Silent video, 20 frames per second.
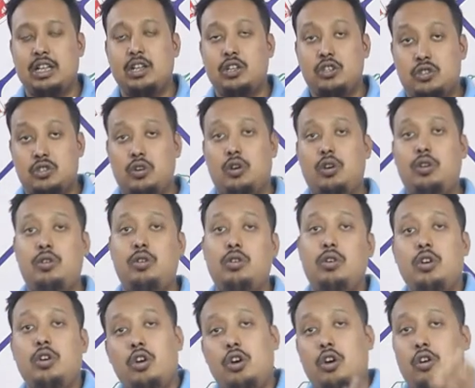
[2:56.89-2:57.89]
So
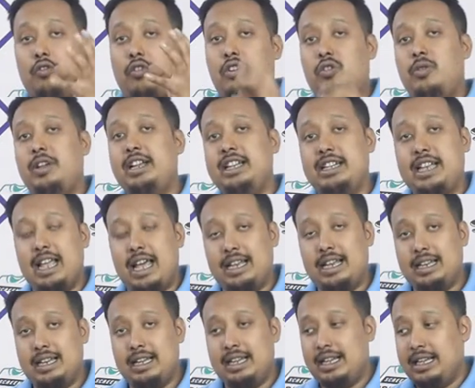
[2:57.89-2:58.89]
for doing
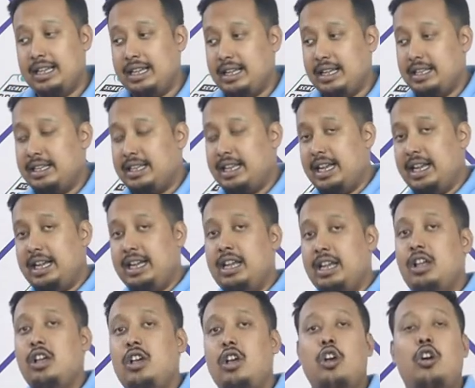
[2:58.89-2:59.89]
that
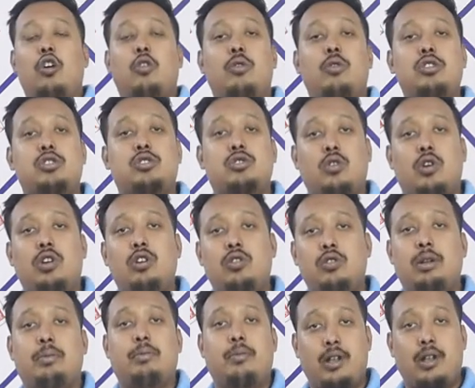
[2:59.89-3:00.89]
thing, we'll show you
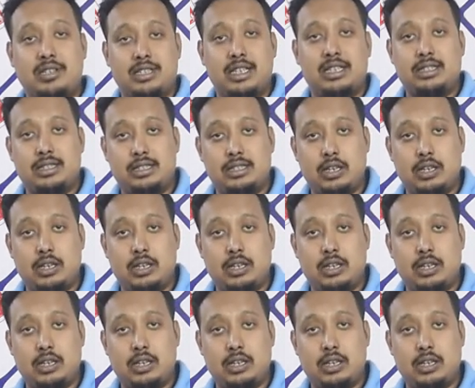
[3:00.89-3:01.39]
the process